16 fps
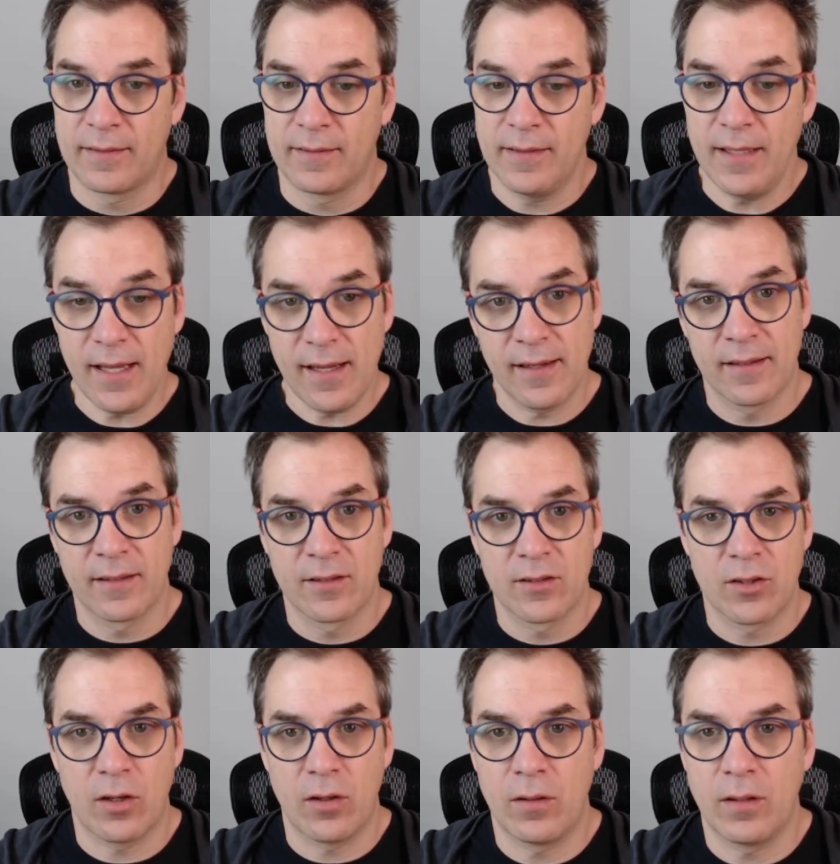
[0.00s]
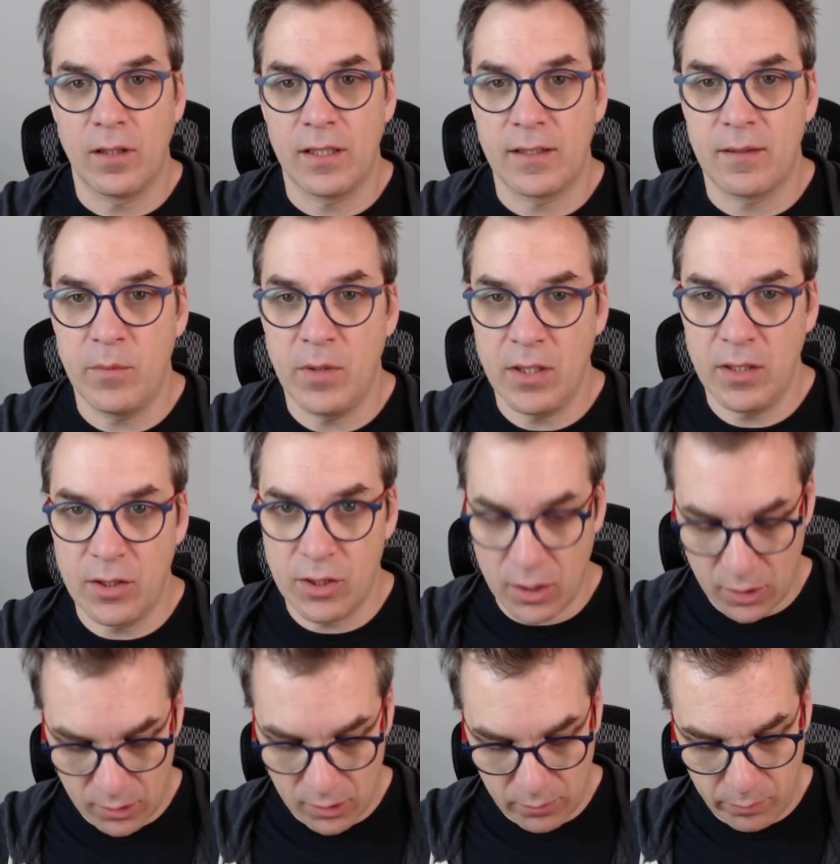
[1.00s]
Yeah, so let me
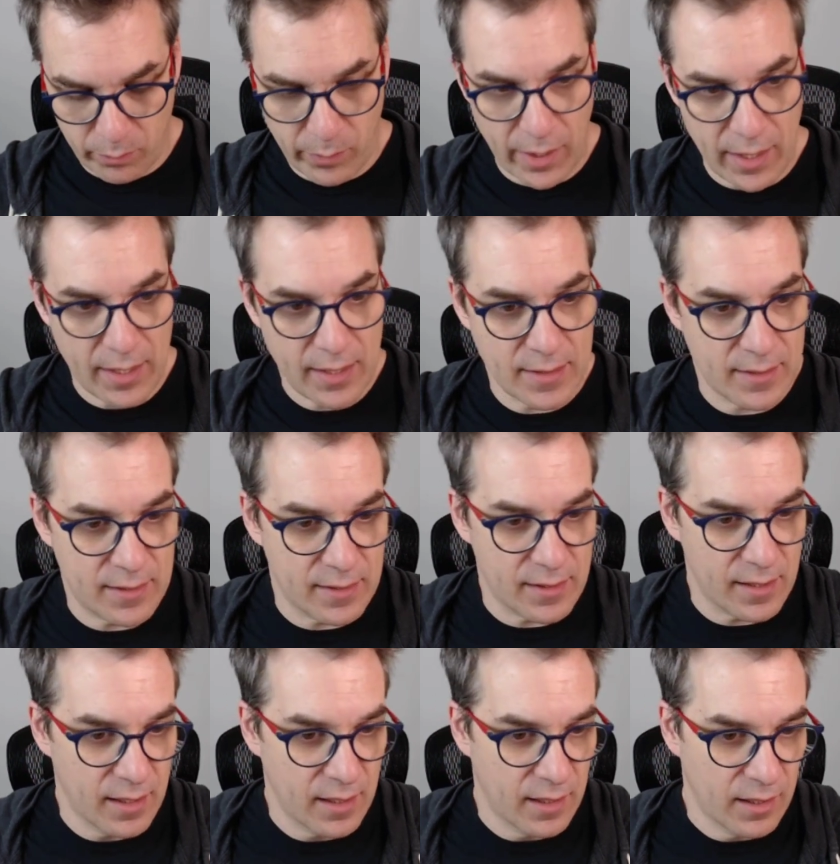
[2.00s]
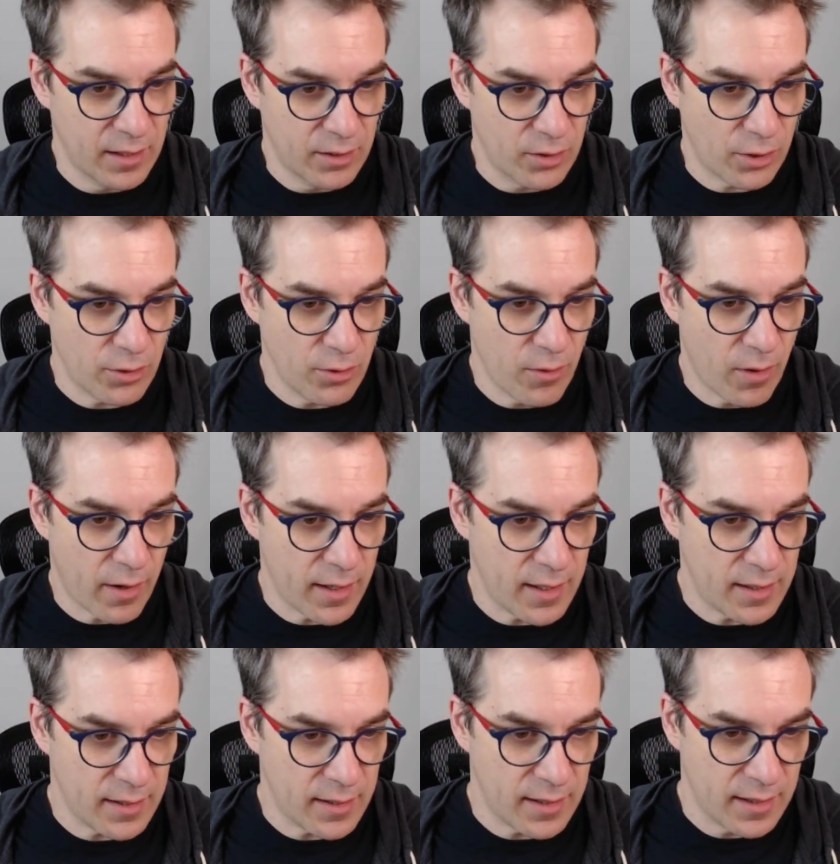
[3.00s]
just paste the
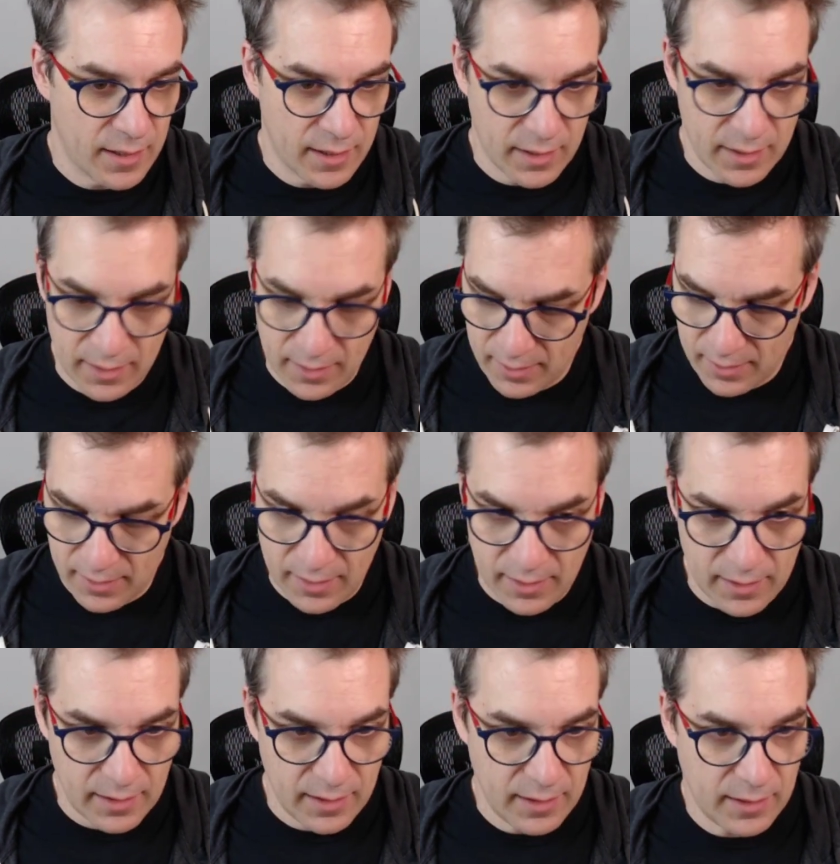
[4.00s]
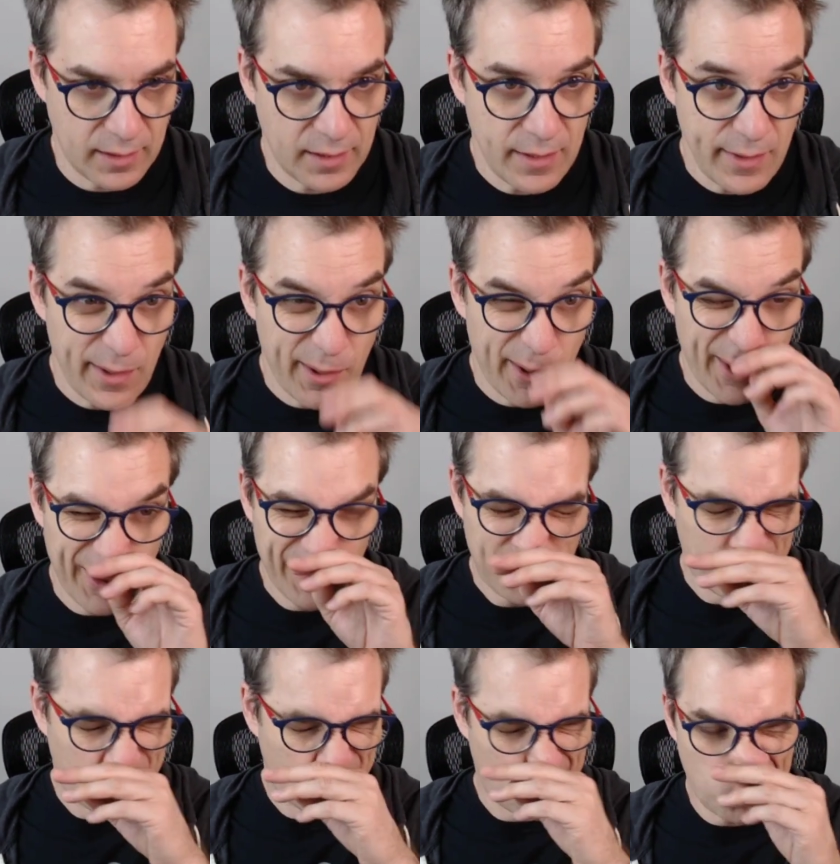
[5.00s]
URL in here.
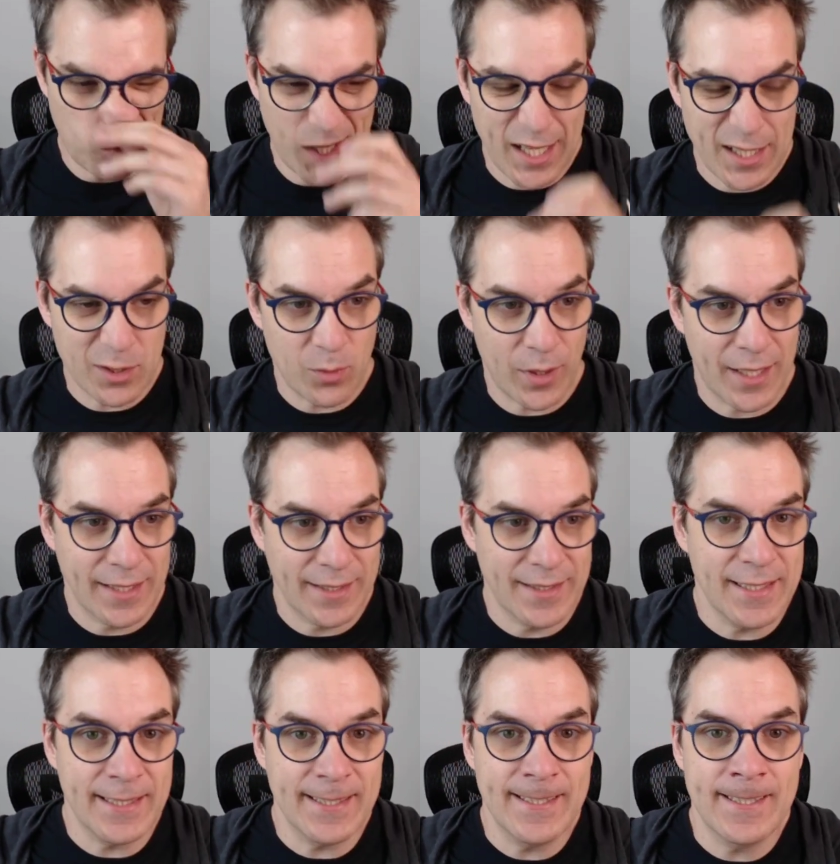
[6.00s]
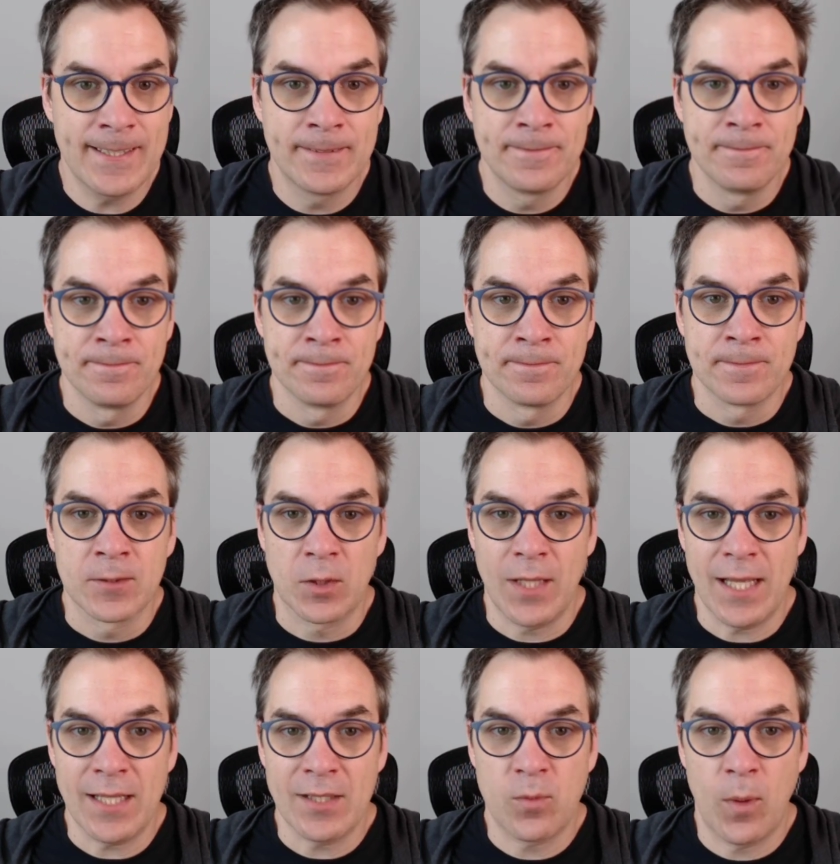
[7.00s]
So that's what I did. So
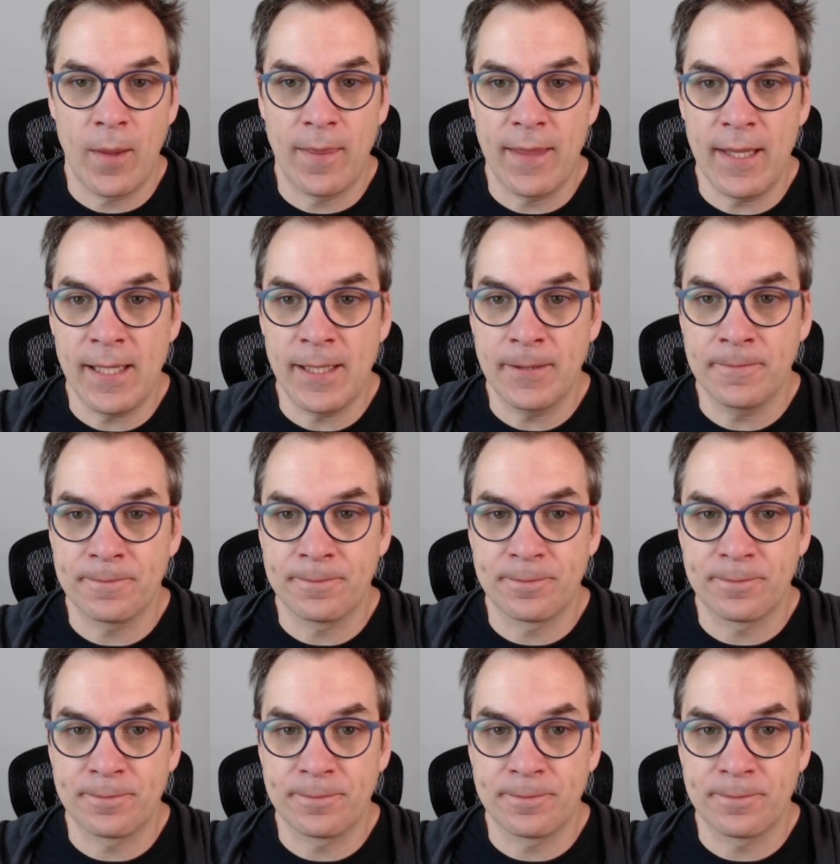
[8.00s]
that's one thing.